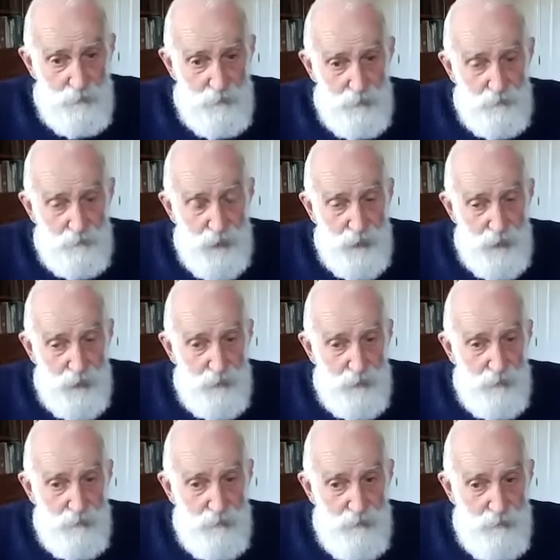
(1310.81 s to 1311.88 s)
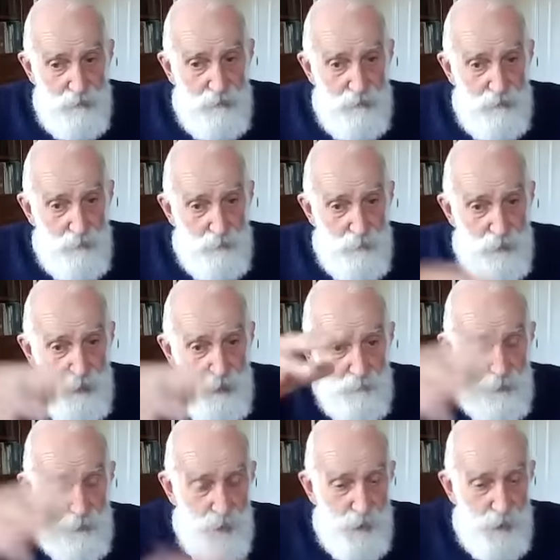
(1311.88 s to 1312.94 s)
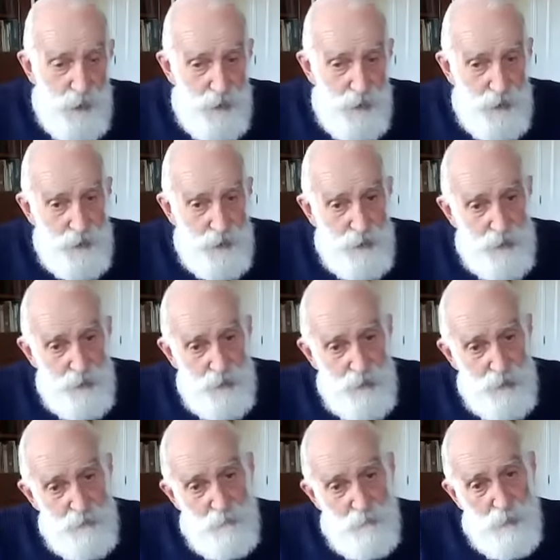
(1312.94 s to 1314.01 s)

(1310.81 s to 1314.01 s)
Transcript: in the valley, the perception changes, doesn't it?